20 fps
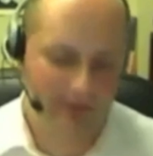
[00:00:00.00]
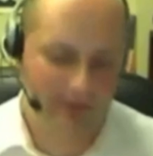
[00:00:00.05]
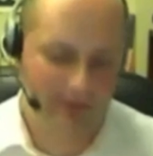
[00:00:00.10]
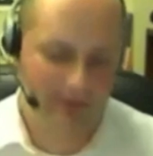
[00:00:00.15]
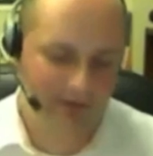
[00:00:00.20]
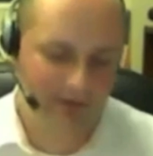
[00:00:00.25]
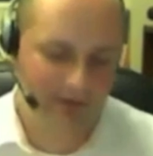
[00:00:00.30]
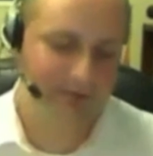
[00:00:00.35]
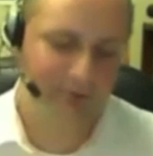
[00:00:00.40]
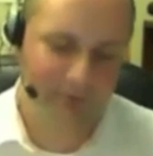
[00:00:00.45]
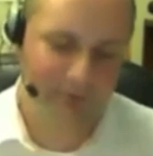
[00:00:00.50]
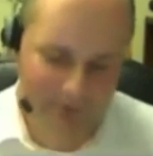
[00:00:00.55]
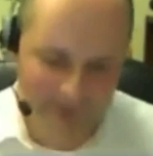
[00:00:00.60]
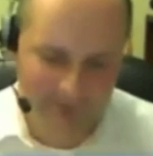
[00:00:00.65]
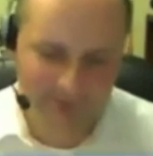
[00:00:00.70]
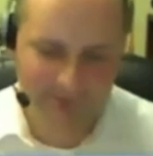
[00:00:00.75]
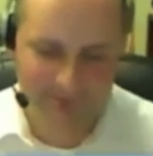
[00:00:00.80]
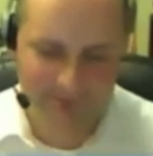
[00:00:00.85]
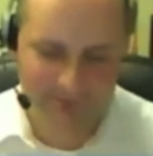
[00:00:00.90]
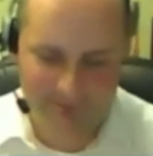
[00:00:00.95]
that's cool. That's
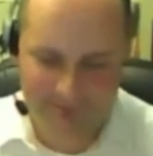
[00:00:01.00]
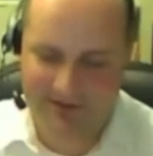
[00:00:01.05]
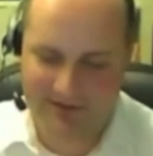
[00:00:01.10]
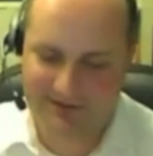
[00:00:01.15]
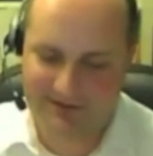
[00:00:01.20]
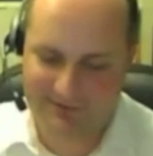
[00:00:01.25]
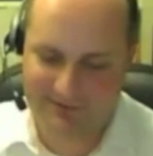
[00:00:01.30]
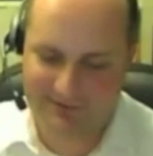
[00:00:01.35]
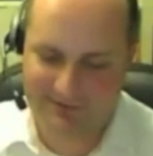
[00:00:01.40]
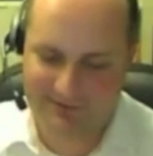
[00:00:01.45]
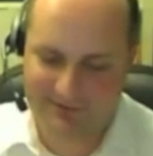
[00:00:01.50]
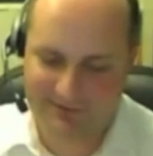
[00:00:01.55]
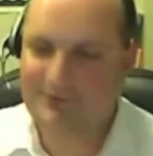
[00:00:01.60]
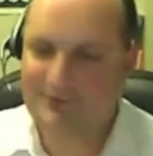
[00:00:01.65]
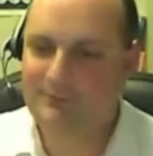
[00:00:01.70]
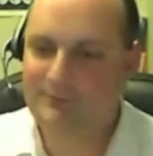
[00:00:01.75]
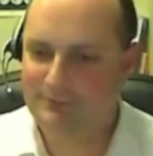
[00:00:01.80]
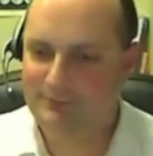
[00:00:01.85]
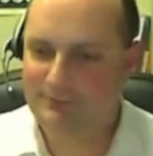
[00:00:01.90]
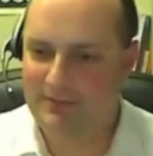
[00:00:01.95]
a that's that's a
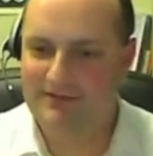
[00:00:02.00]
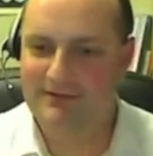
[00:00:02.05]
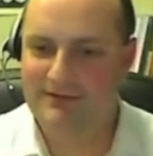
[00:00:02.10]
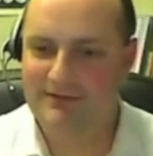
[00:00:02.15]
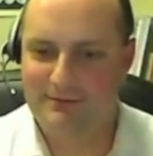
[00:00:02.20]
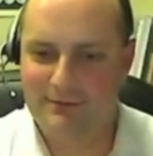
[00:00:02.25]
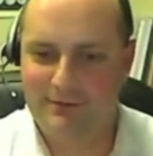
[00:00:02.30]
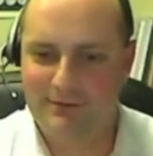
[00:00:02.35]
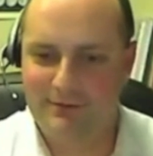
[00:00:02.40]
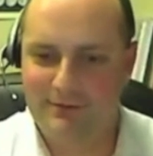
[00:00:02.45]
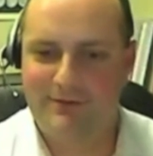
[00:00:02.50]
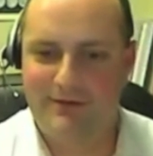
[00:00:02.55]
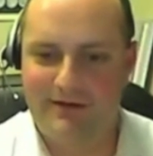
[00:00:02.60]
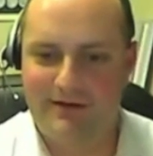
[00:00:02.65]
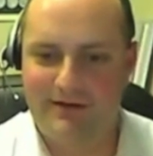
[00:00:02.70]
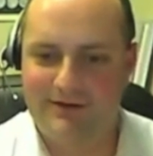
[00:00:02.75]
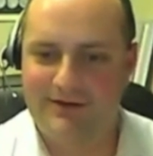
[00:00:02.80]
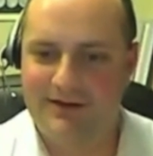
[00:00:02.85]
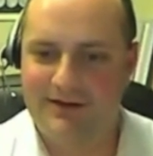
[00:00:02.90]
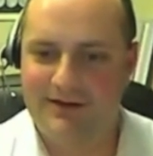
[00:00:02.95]
that's a good
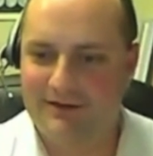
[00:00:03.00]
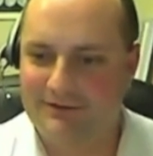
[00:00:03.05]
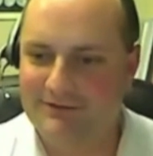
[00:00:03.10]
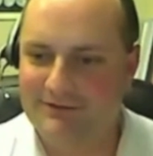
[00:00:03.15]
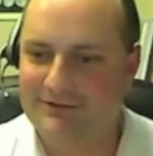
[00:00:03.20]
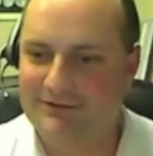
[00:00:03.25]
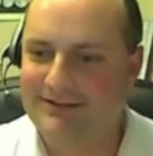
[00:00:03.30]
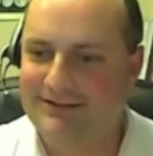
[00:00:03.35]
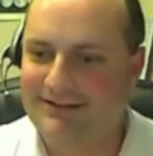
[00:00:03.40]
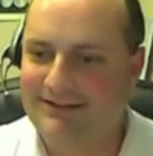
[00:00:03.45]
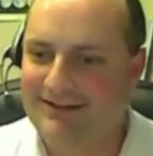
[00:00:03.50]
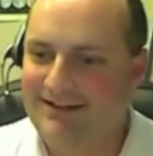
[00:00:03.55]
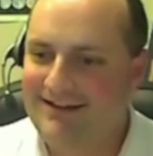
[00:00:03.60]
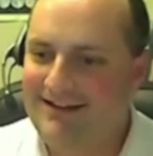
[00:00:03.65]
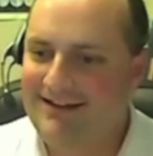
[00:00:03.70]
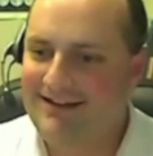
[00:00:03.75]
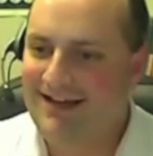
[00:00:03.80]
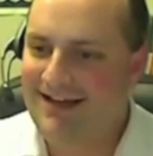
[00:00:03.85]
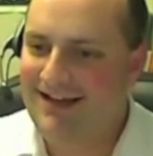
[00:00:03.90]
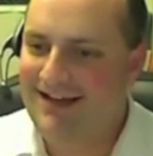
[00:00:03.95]
advantage to have.
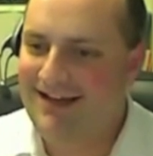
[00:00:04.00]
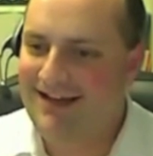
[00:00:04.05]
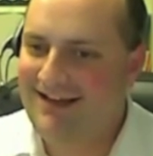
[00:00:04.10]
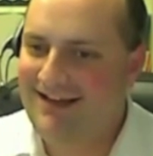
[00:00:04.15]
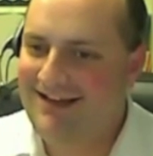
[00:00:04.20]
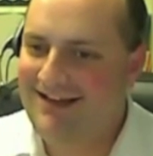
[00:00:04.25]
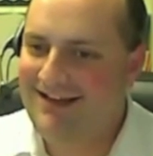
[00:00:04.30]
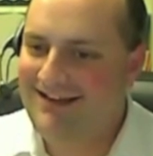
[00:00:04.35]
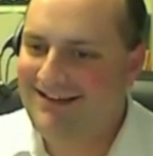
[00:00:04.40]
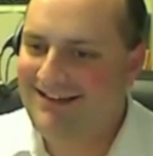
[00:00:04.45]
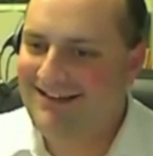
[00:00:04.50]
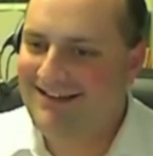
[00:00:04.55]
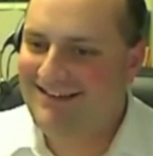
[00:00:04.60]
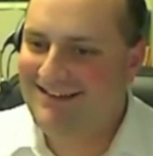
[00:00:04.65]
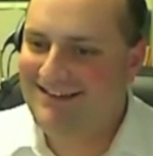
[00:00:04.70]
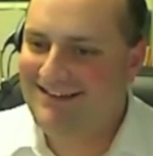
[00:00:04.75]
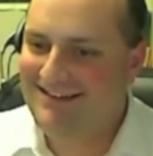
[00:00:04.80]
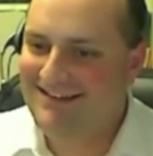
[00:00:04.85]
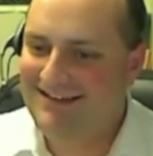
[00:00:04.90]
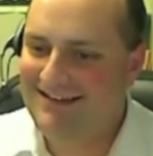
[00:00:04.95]
Uh,
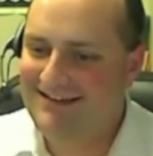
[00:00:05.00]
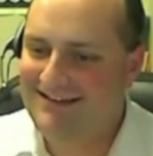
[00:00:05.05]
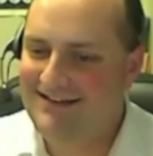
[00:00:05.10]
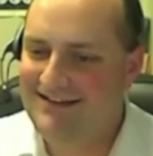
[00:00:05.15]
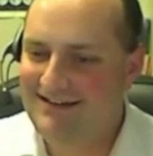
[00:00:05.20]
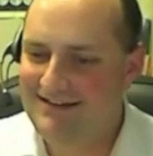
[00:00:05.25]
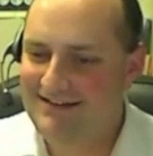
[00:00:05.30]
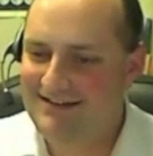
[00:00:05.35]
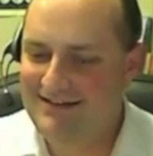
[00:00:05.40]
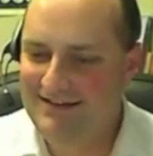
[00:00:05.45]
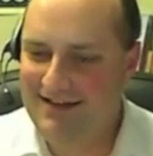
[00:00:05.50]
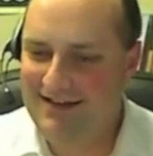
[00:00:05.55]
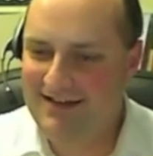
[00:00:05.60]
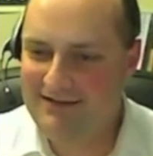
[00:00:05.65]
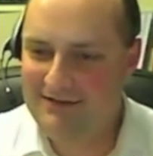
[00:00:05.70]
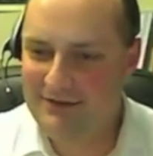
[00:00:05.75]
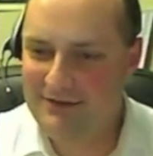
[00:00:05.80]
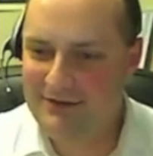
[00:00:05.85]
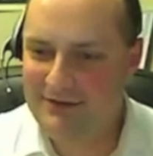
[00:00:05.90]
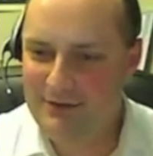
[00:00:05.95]
and Nick Nick
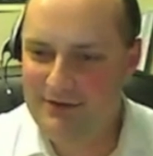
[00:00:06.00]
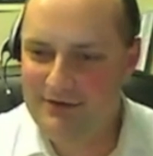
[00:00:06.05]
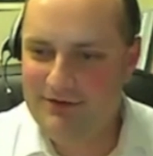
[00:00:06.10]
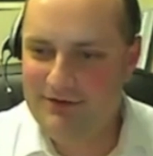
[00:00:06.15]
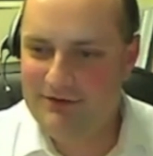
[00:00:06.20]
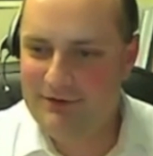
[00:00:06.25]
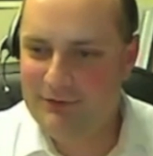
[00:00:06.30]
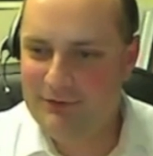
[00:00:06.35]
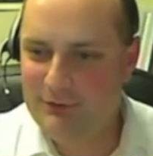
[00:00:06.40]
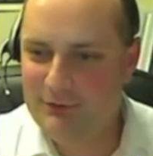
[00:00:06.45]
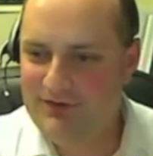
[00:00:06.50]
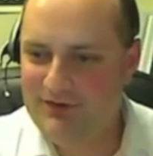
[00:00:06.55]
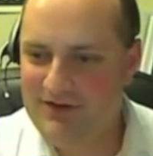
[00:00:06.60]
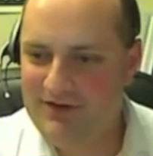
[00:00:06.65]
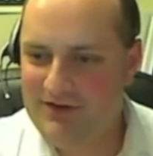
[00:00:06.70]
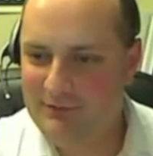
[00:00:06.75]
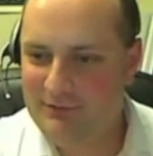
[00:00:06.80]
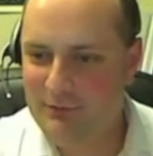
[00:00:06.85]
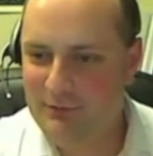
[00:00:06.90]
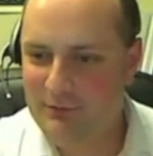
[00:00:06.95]
asked a question: Which
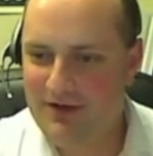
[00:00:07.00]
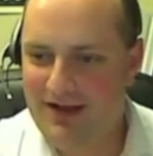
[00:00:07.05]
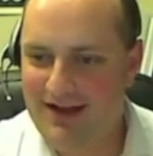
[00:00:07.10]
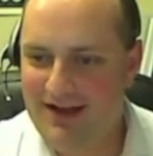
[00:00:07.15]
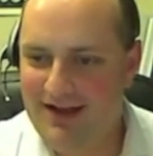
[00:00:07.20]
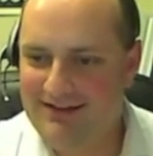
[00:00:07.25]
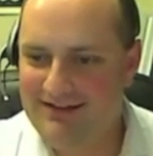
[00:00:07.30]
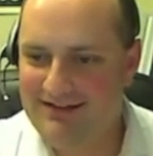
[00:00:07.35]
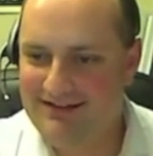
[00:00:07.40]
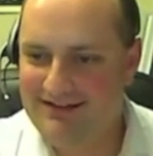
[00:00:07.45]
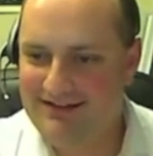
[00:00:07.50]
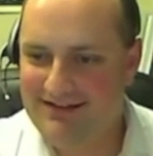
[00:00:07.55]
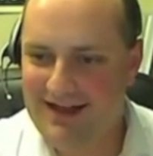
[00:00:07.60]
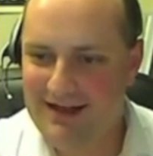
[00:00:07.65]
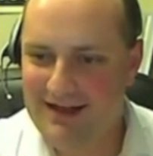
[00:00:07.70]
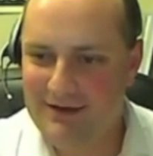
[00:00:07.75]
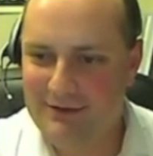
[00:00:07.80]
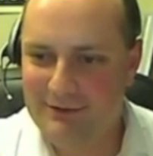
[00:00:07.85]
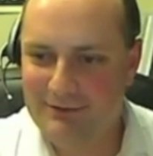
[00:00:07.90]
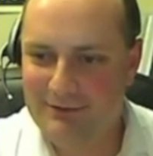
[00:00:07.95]
has more ice
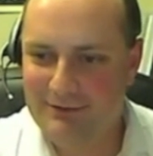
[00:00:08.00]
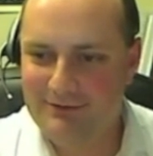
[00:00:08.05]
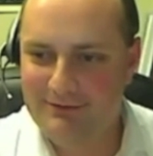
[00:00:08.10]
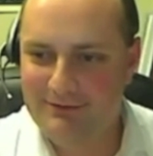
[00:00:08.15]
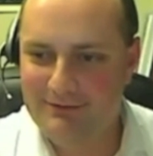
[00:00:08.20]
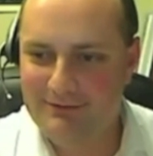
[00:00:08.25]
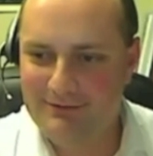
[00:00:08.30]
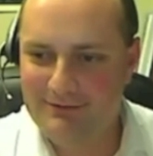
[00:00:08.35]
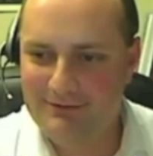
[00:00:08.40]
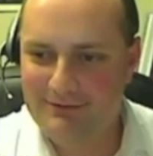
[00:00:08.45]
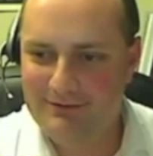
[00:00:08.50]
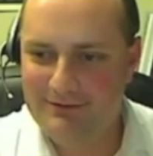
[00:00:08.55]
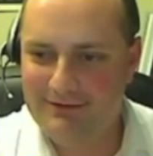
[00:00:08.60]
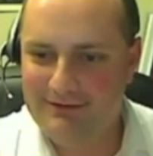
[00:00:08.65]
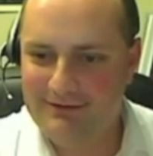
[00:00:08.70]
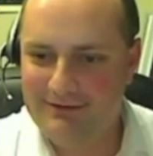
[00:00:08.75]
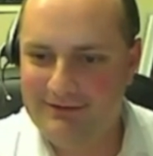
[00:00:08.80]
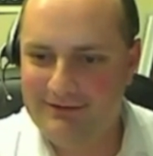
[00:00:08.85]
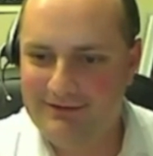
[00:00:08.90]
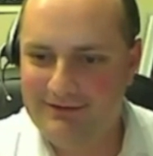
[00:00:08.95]
now,
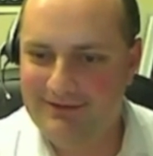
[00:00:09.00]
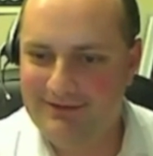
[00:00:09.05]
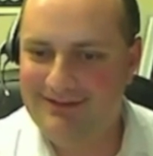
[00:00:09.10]
I'm